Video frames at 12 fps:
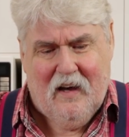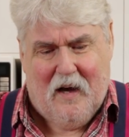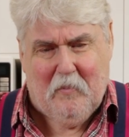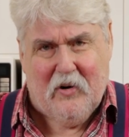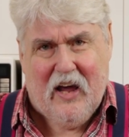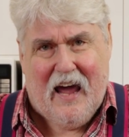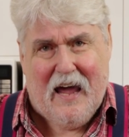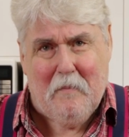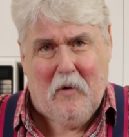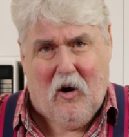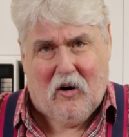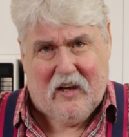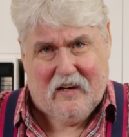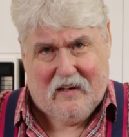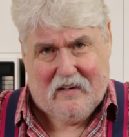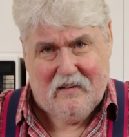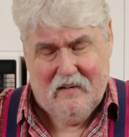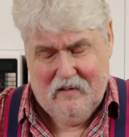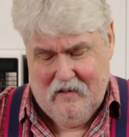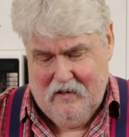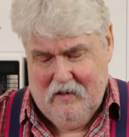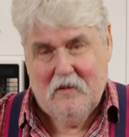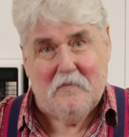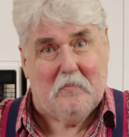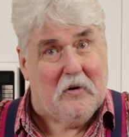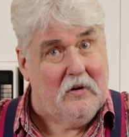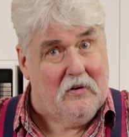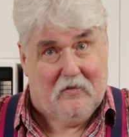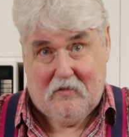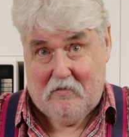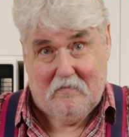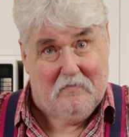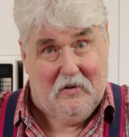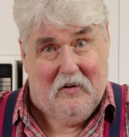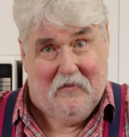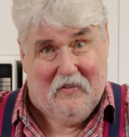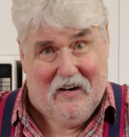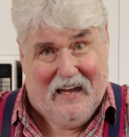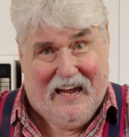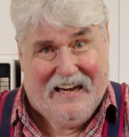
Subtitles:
I put ham hock in it. Beautiful, beautiful,